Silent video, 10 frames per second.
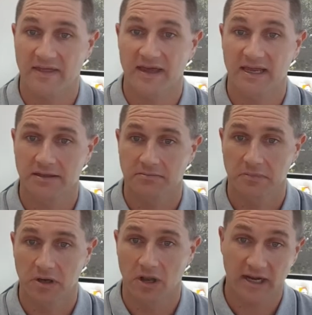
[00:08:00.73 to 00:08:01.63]
they
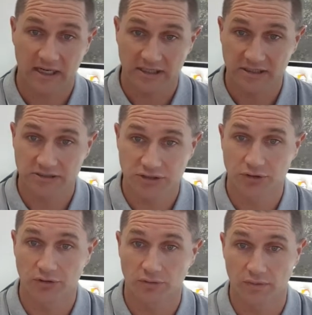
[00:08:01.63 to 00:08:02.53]
likely
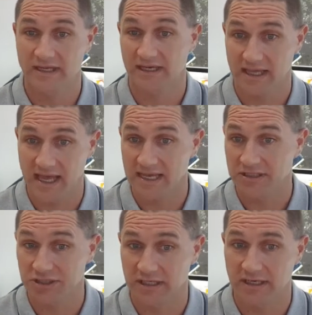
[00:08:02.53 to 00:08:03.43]
to
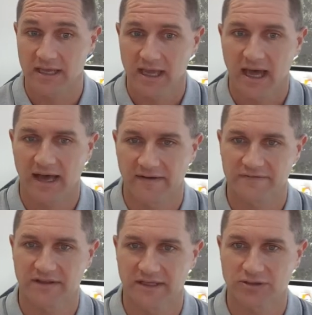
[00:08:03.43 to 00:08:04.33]
re-engage in after
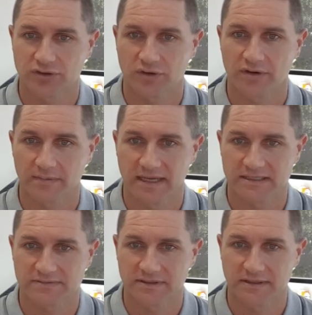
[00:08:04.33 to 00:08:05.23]
their joint
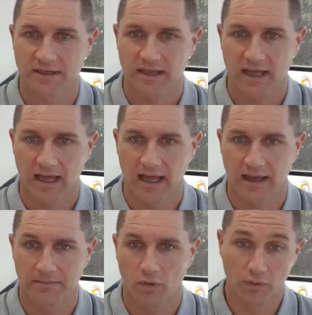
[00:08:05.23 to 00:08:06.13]
replacement
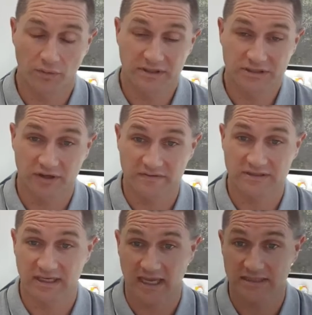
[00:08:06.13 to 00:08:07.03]
or
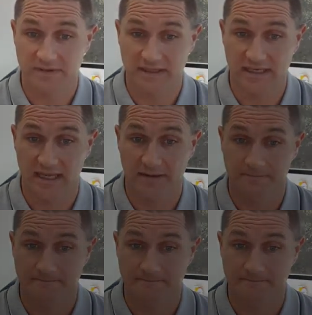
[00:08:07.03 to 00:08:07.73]
resurfacing has been done?